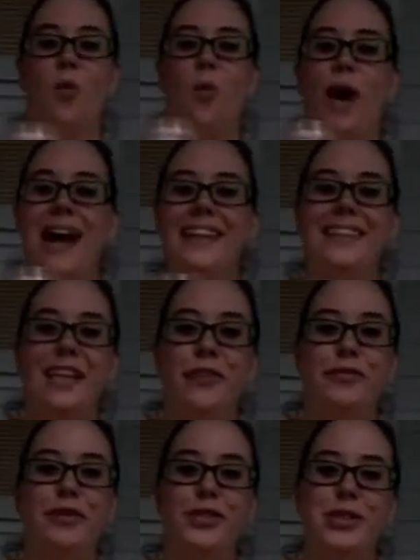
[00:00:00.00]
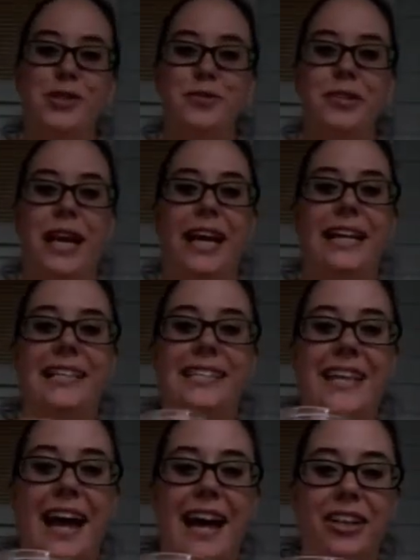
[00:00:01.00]
Wine lovers
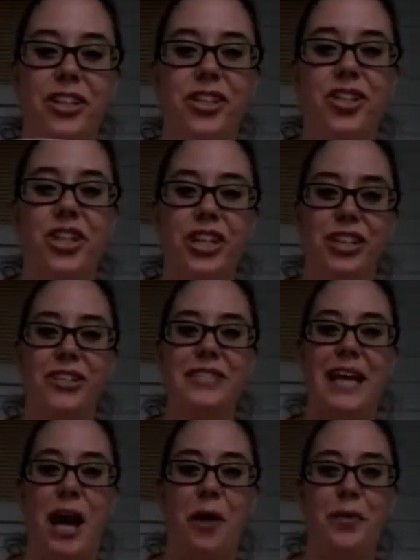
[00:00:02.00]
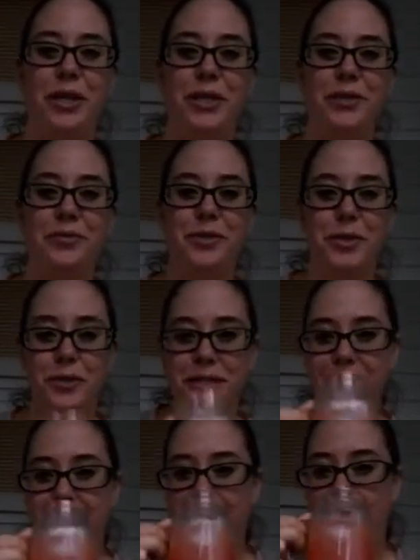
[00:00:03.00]
unite. Cheers. How are you
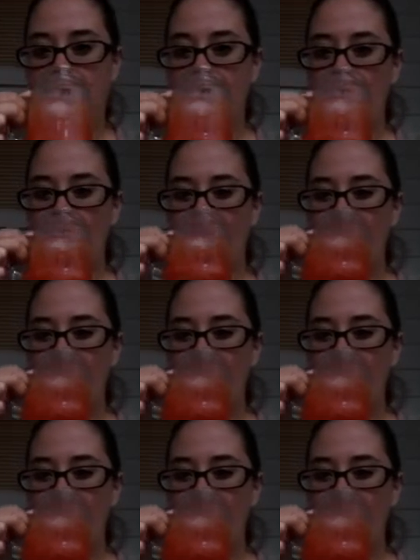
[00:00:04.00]
doing today?